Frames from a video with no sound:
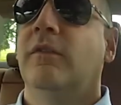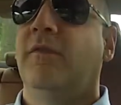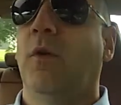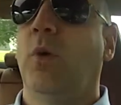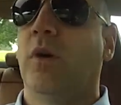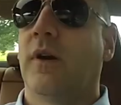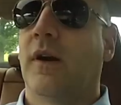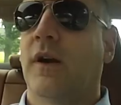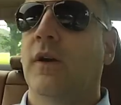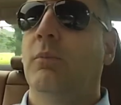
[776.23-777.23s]

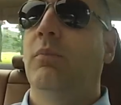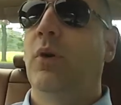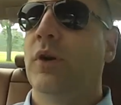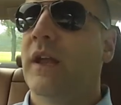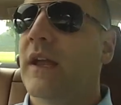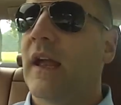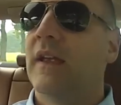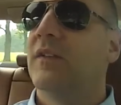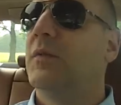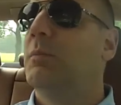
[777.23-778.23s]
for putting
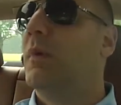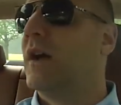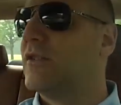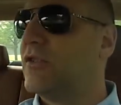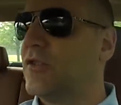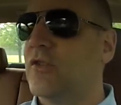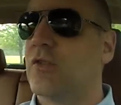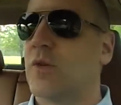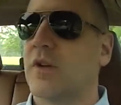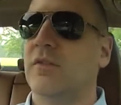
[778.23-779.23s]
as much
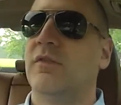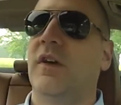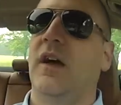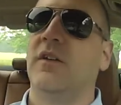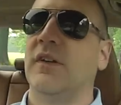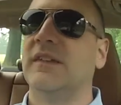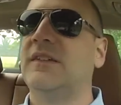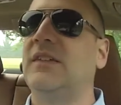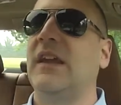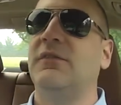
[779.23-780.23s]
sort of a
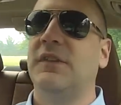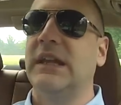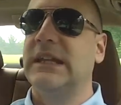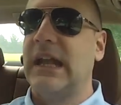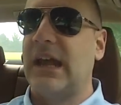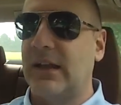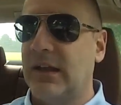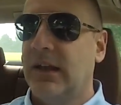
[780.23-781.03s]
safety net